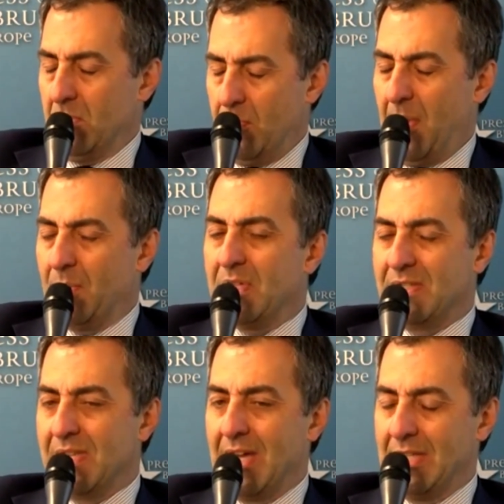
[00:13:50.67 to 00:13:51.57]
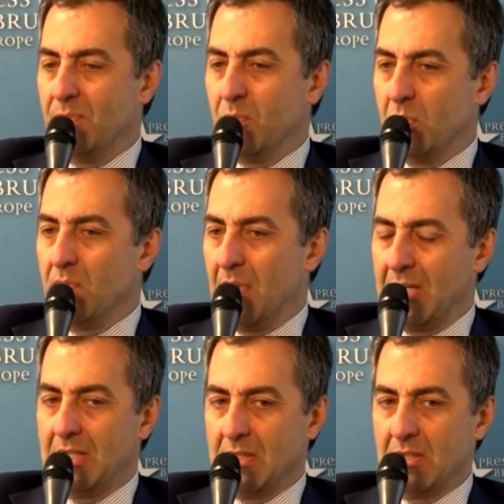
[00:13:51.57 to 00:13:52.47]
public side put the
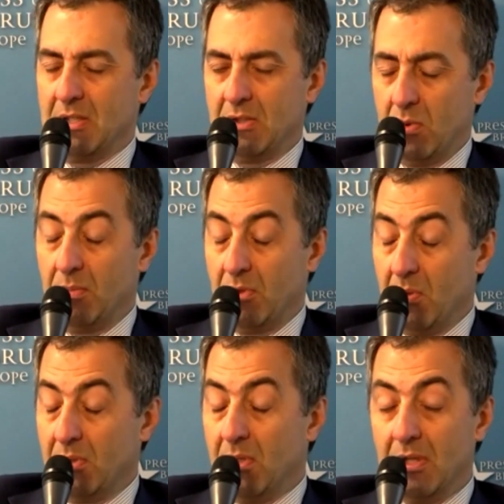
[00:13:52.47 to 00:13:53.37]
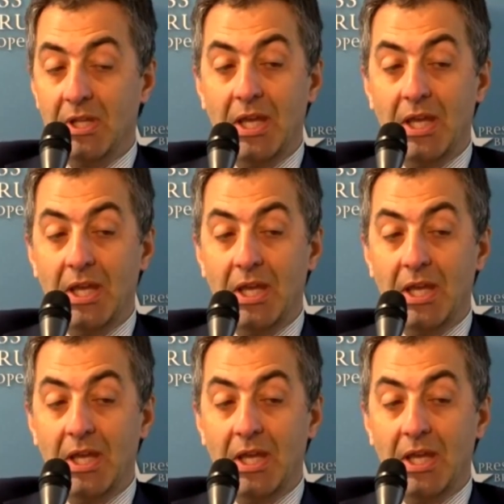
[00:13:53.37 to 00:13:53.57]
money the